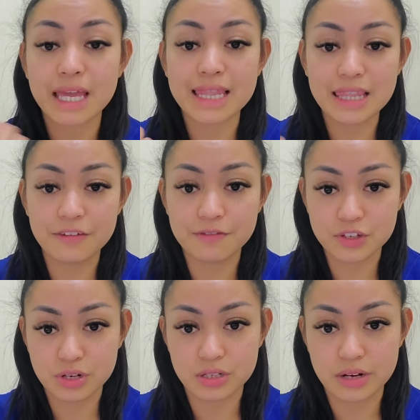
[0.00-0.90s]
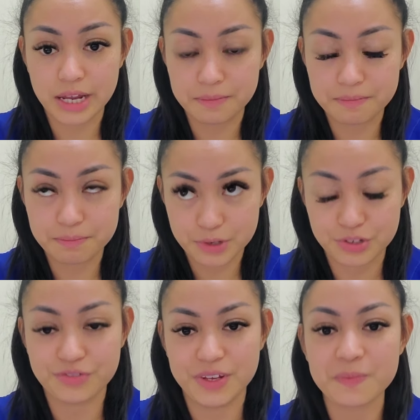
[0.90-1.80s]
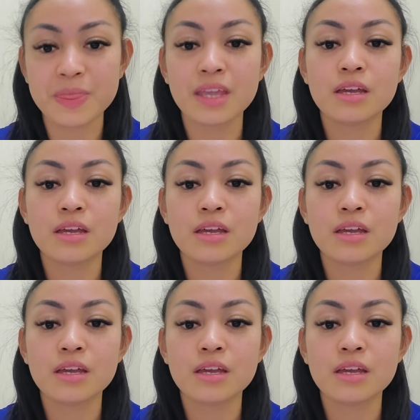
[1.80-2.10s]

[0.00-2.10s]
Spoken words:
and left ventricular hypertrophy.